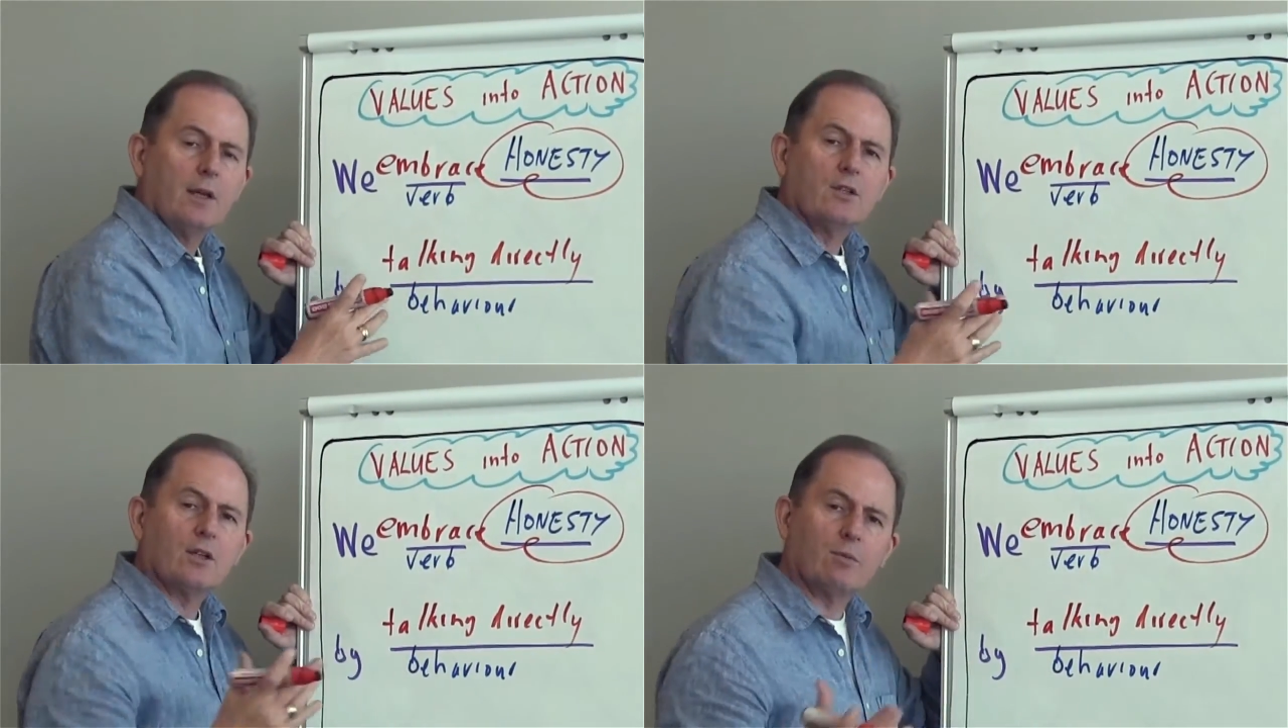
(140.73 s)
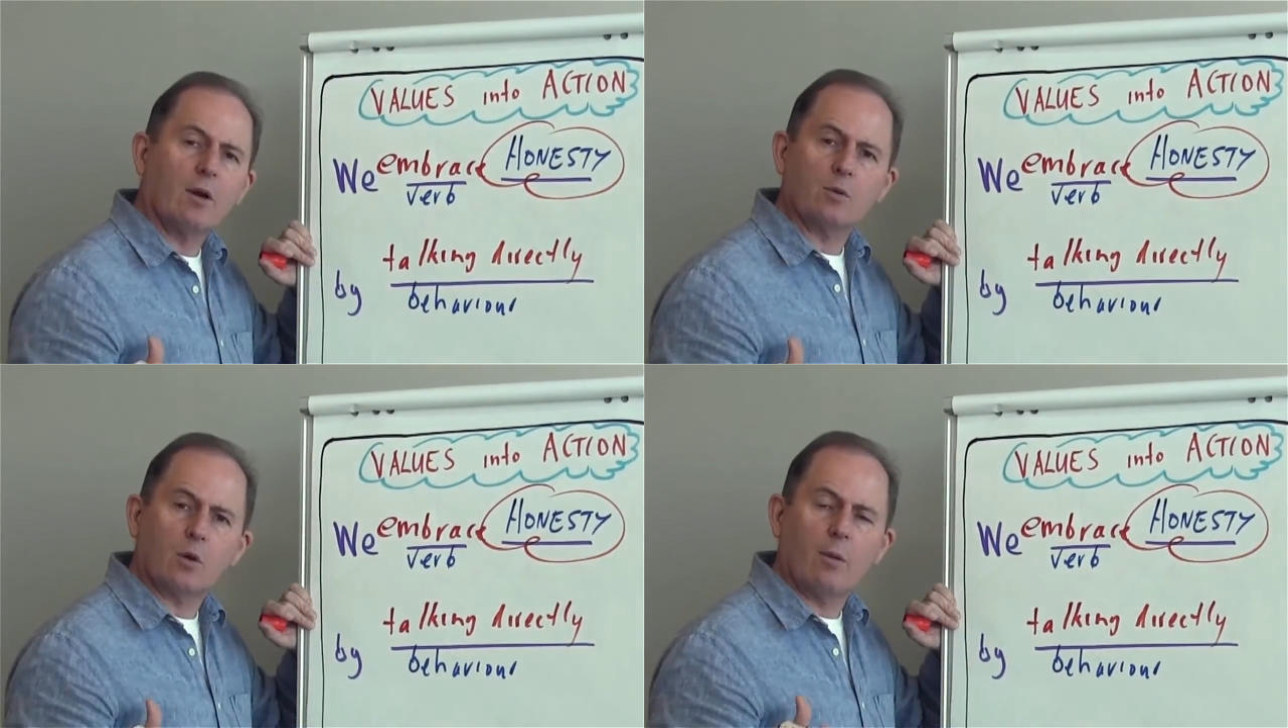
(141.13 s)

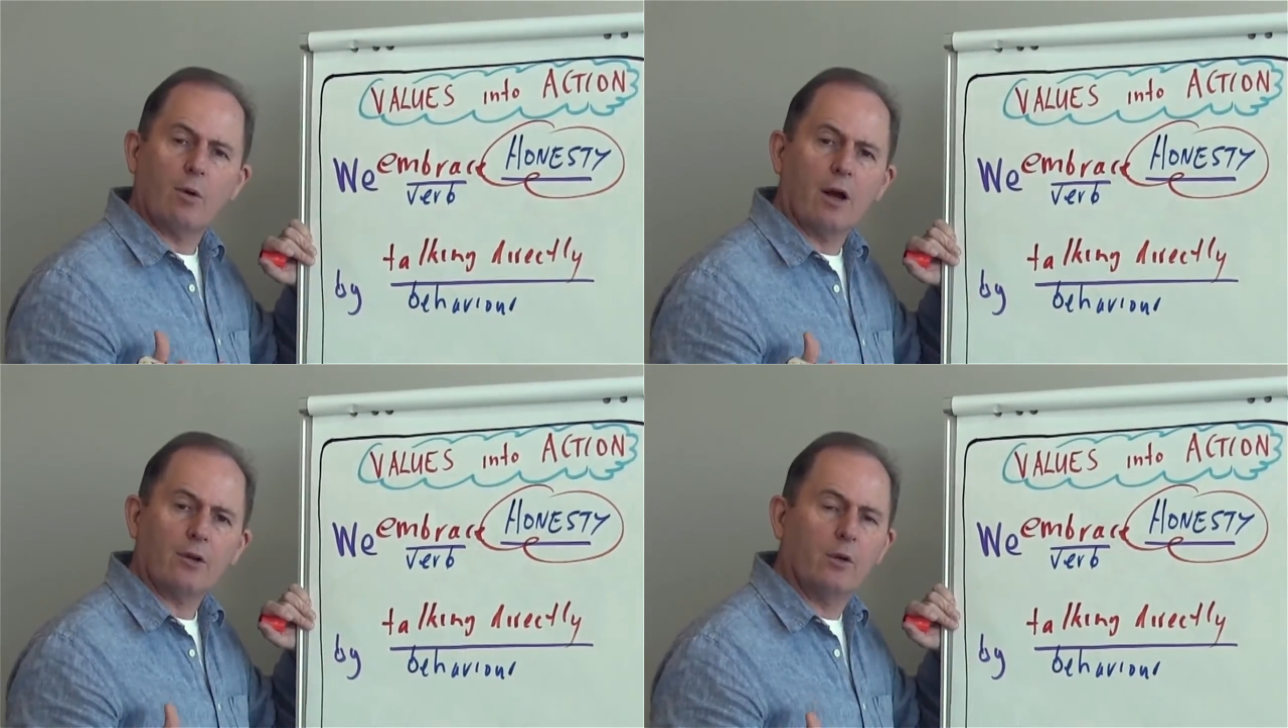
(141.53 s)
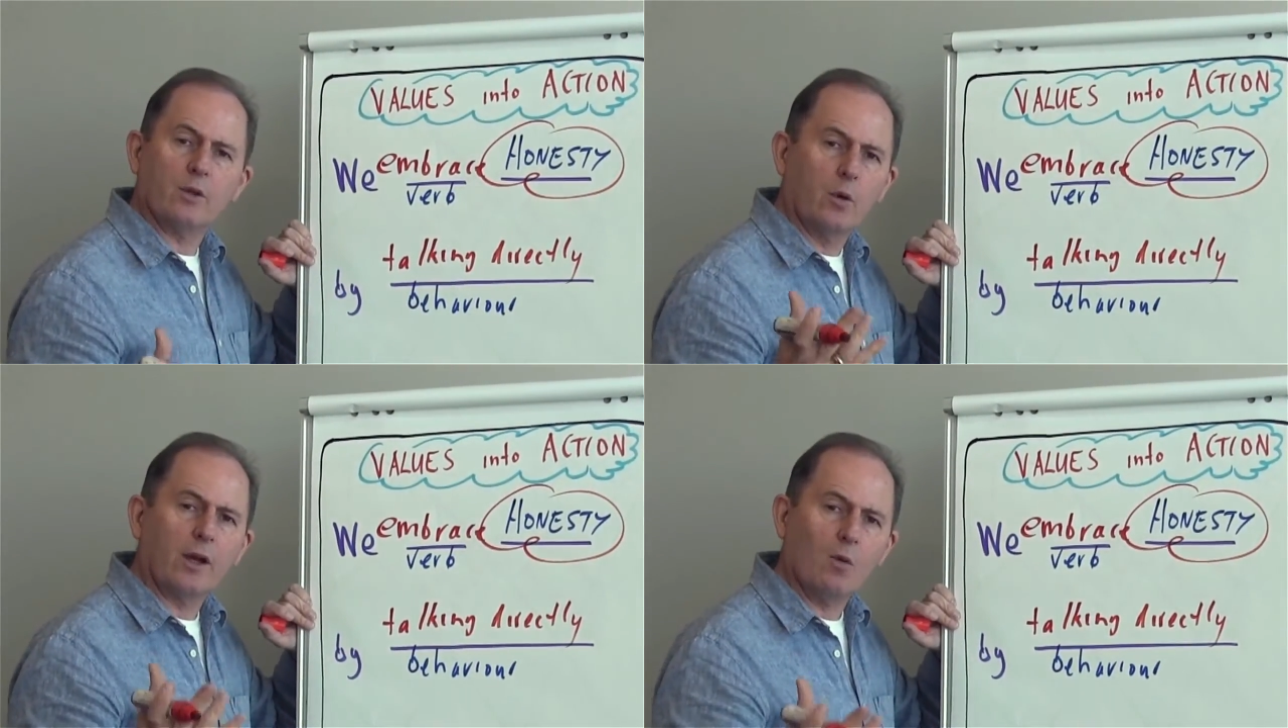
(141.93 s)
Sometimes what I might do is
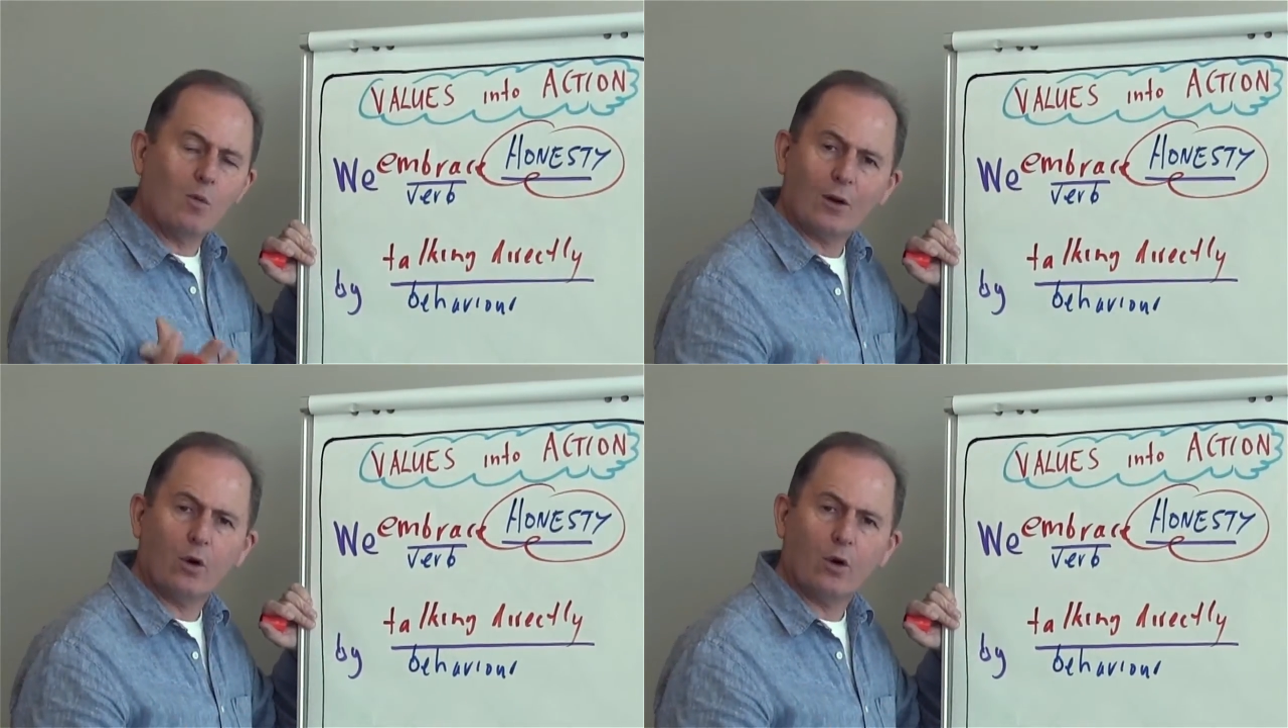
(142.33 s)
work in one